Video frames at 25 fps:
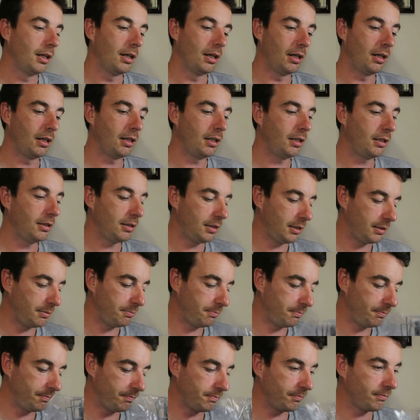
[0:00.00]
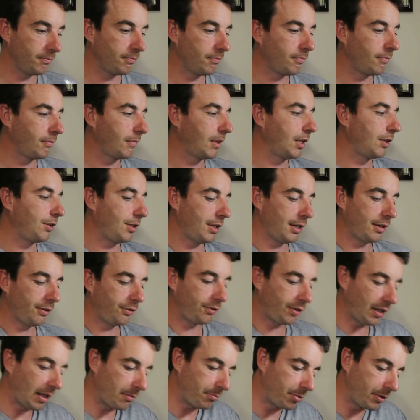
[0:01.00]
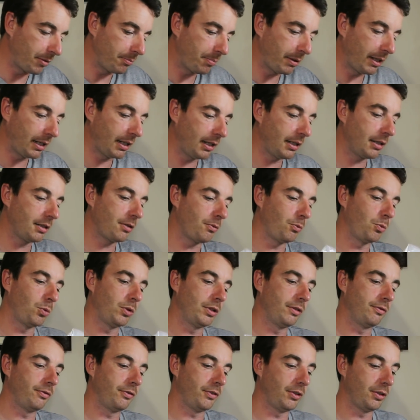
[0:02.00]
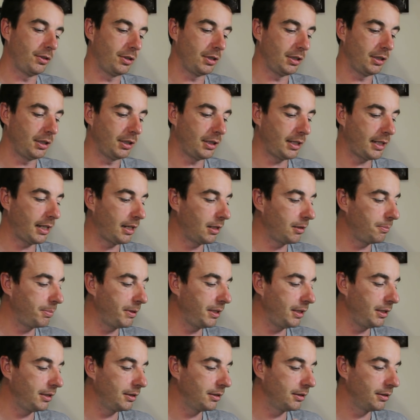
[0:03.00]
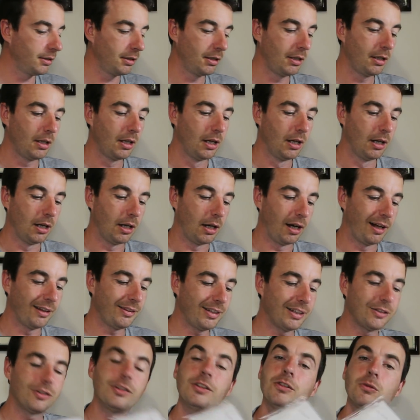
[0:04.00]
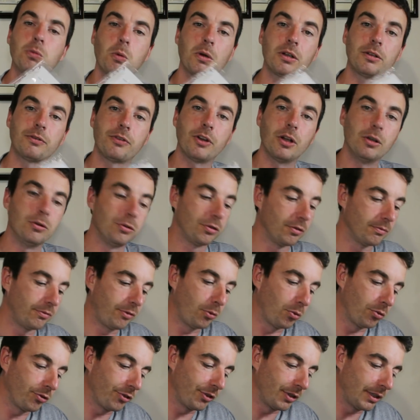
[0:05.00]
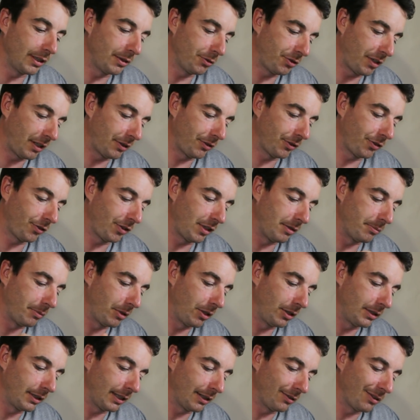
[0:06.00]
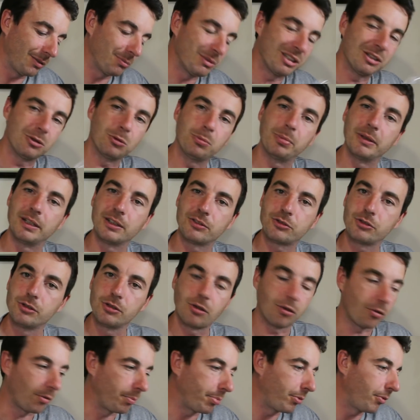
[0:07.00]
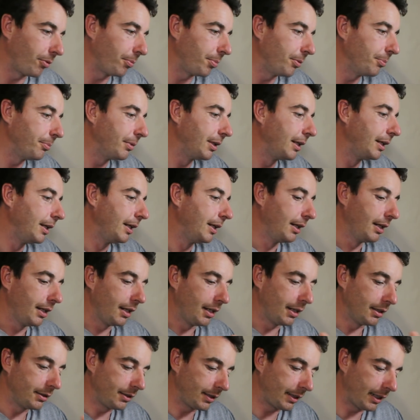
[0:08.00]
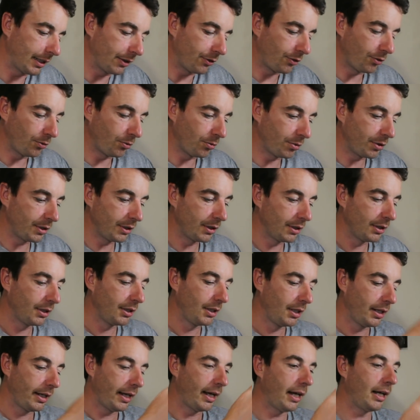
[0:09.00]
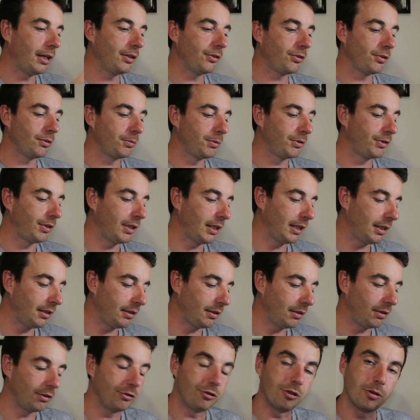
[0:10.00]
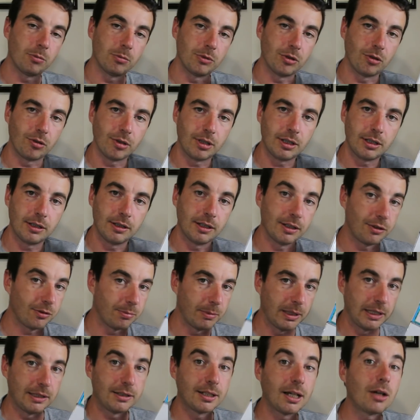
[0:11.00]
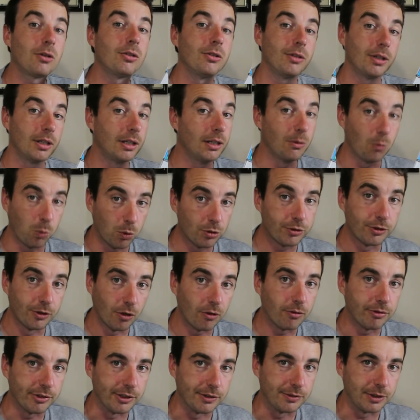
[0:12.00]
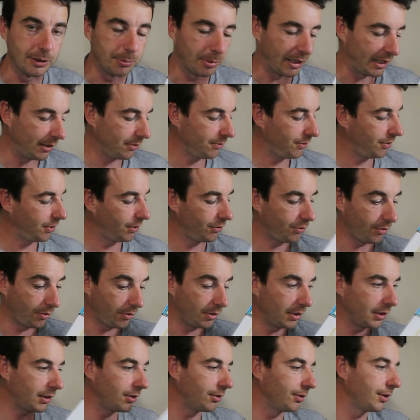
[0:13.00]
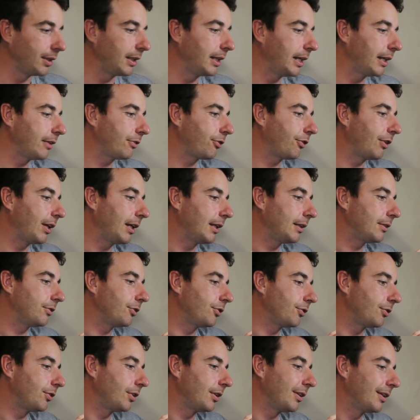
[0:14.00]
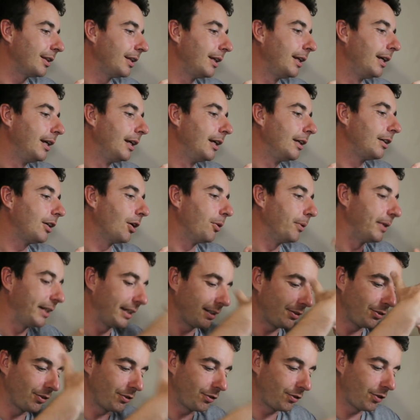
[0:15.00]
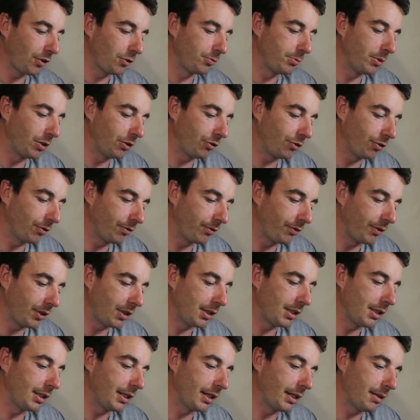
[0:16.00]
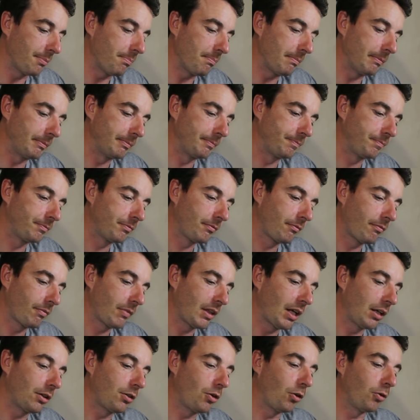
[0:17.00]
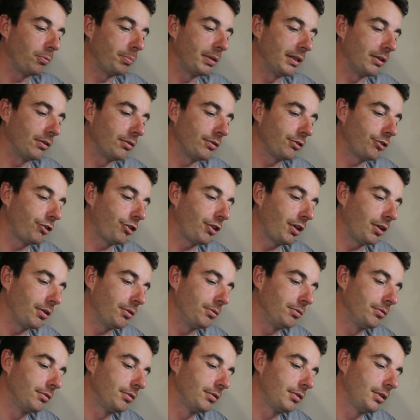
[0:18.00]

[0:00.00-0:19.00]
You get a separate bag with the canopy. This is one of those, unfortunately, which has a seam line down the middle, but it's not a problem to get sorted. As I was there, I jumped on it. This may tell you that it was not £50, so I got the etch set just to go in it, because there's so much of the cockpit on show.